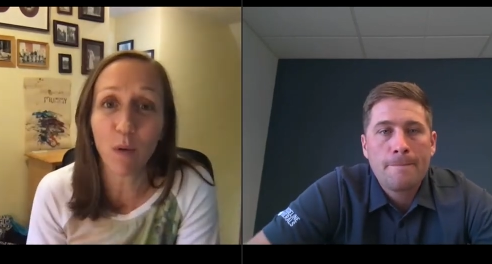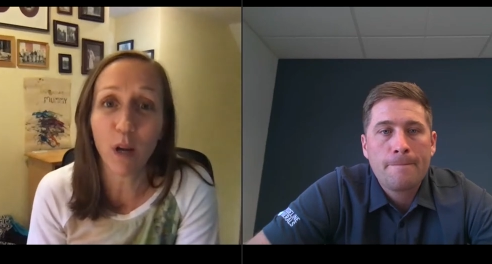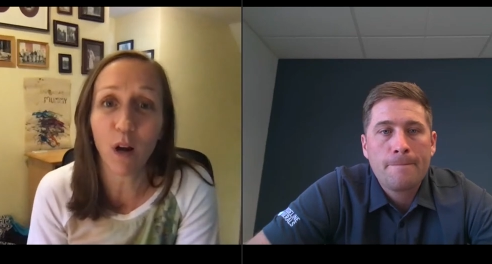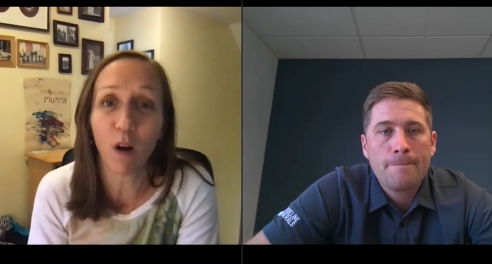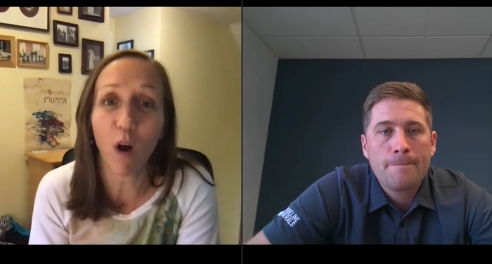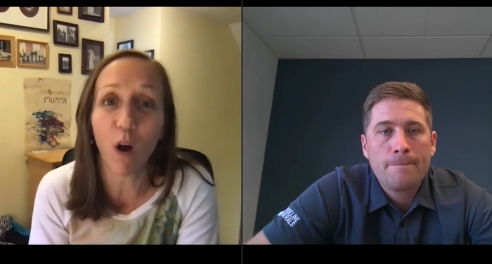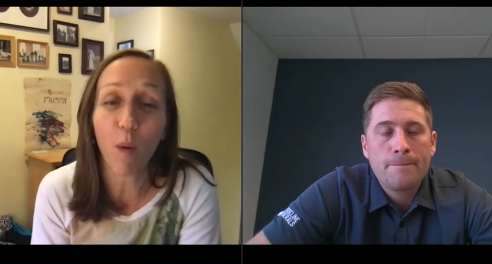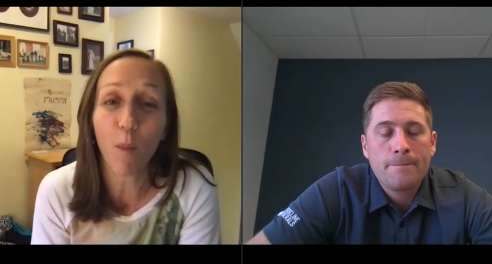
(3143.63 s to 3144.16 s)
Speaker 1: we
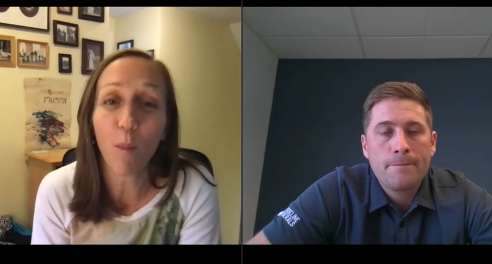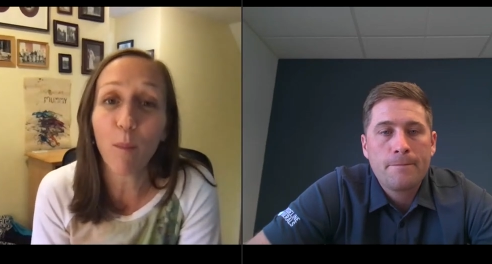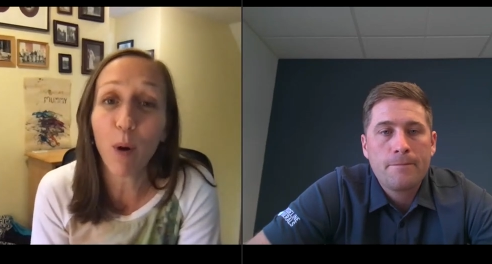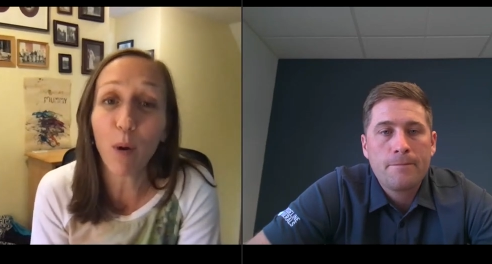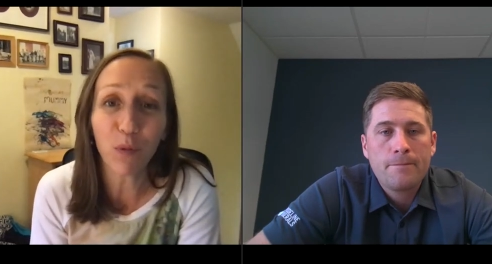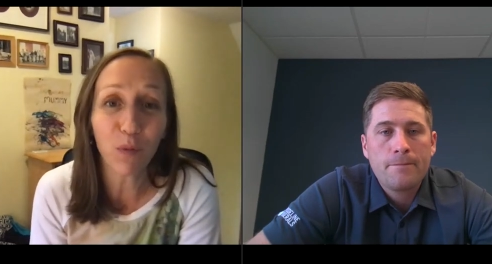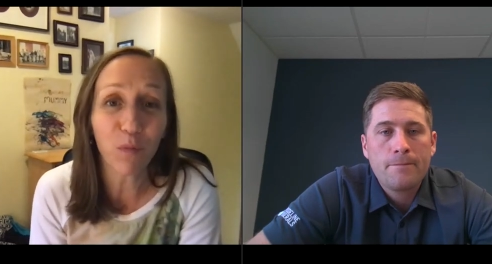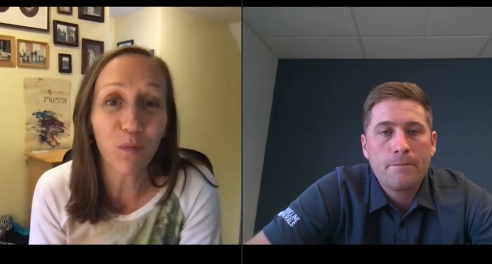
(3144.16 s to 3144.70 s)
are
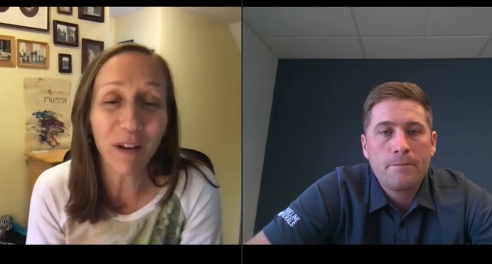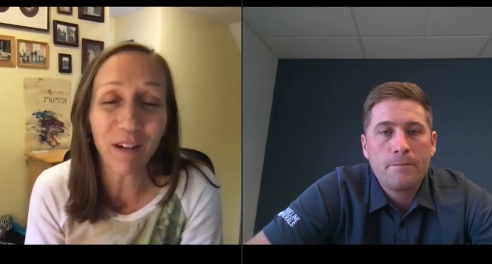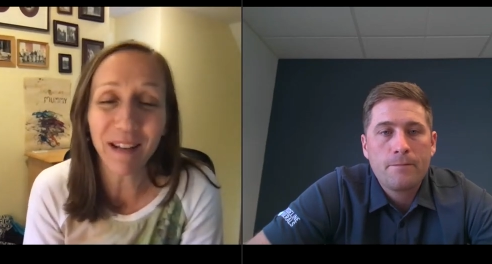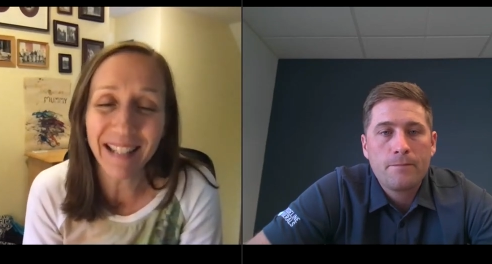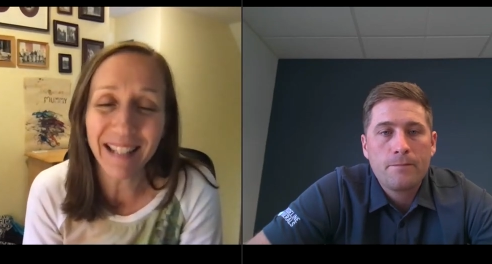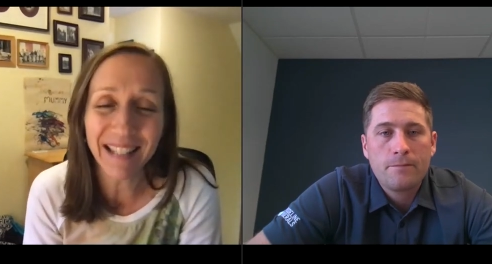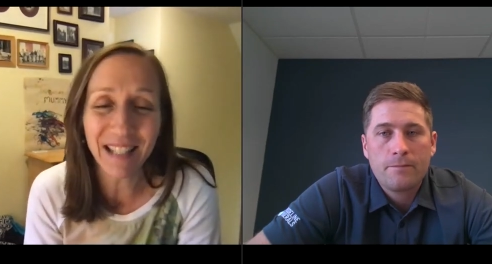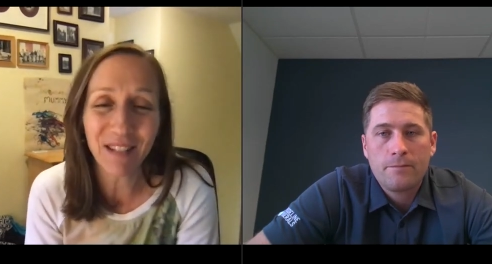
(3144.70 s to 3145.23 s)
both
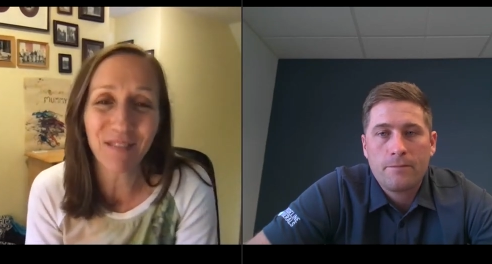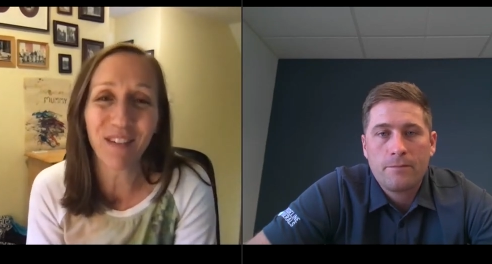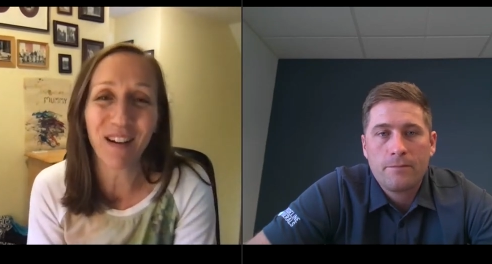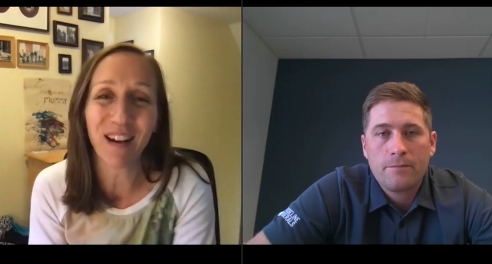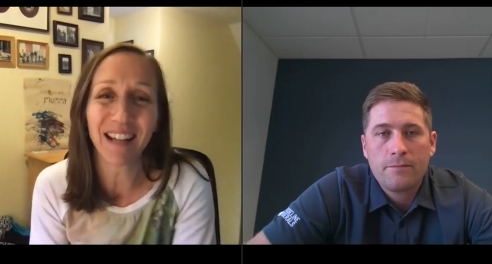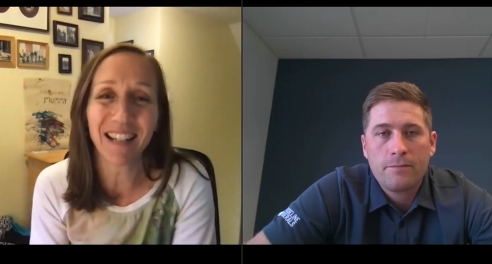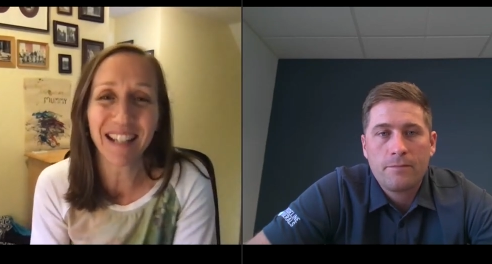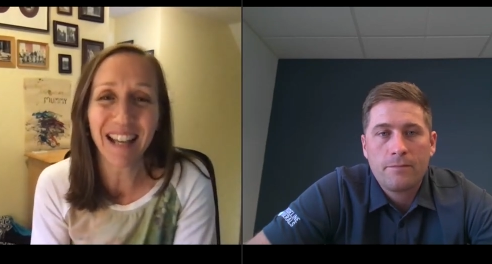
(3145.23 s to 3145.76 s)
very easy to
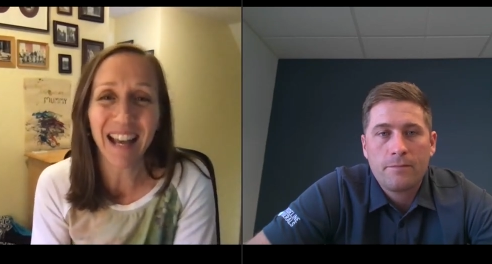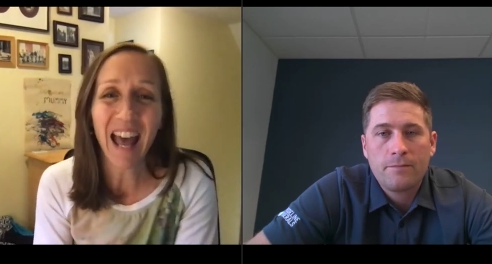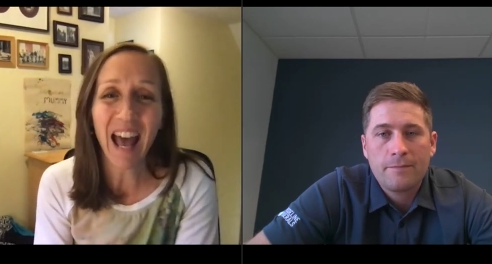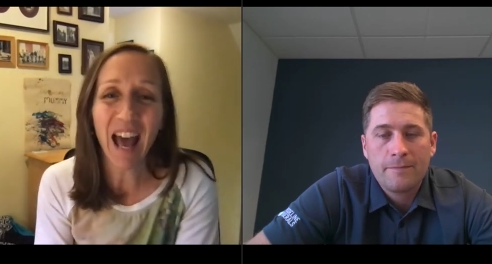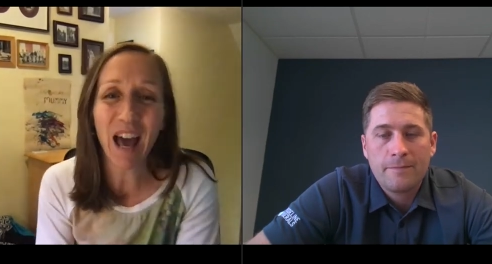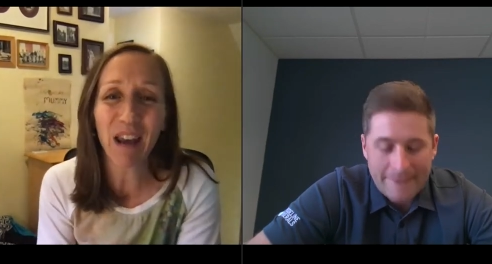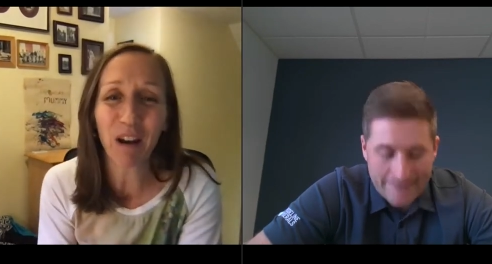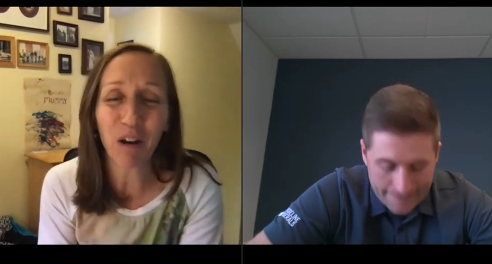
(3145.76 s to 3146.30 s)
find
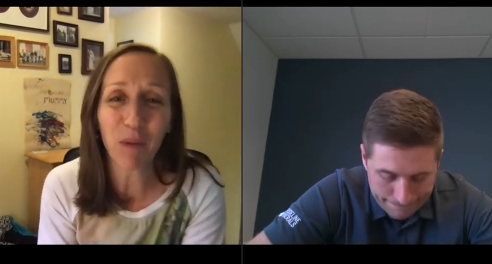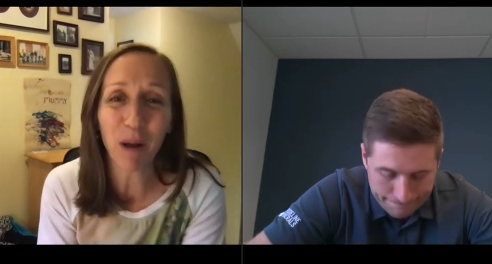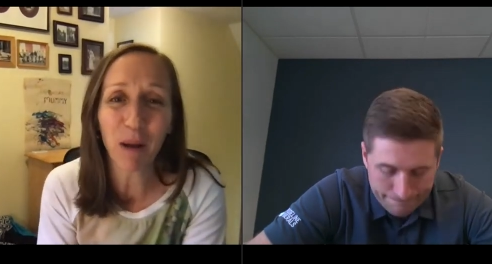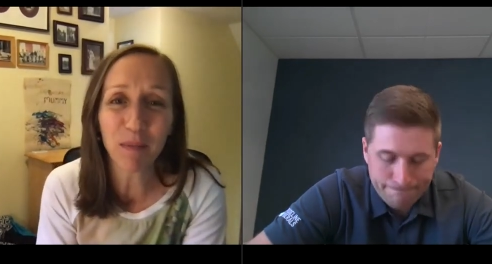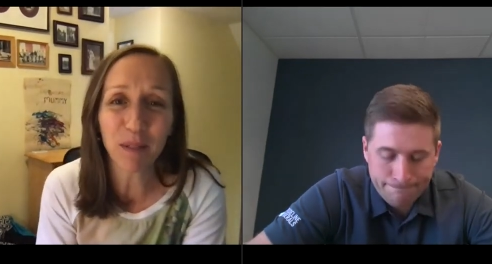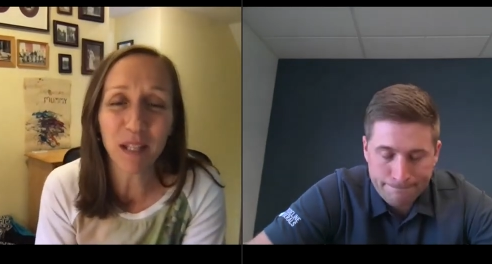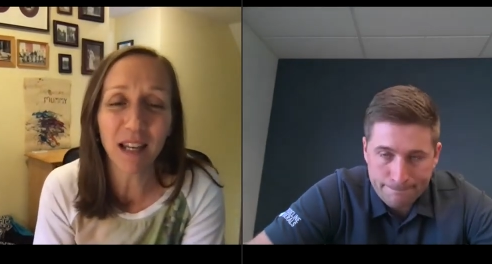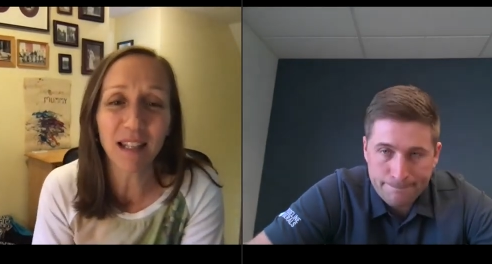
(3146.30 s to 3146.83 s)
at our
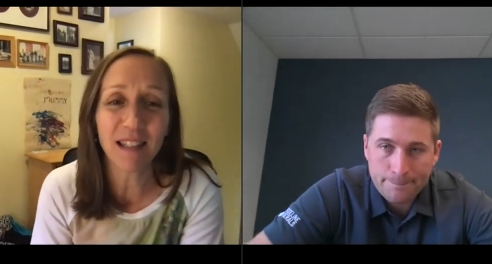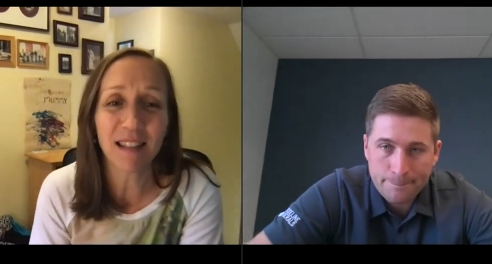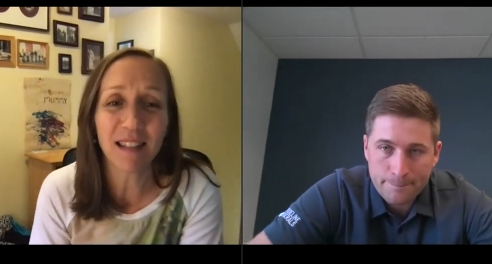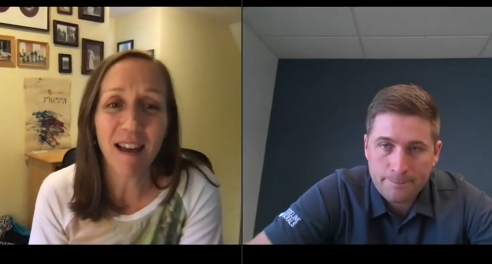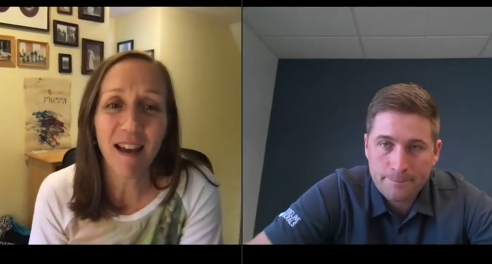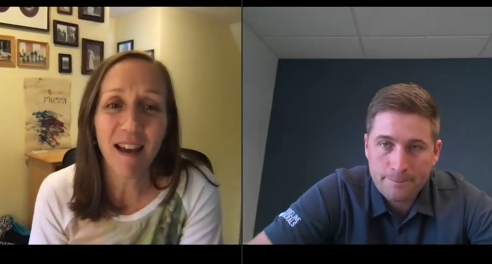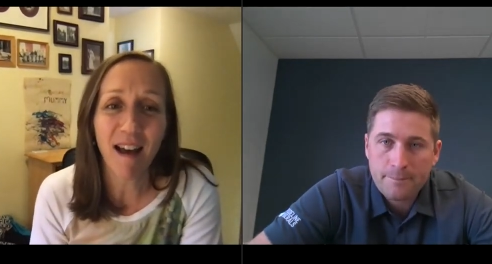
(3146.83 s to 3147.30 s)
websites.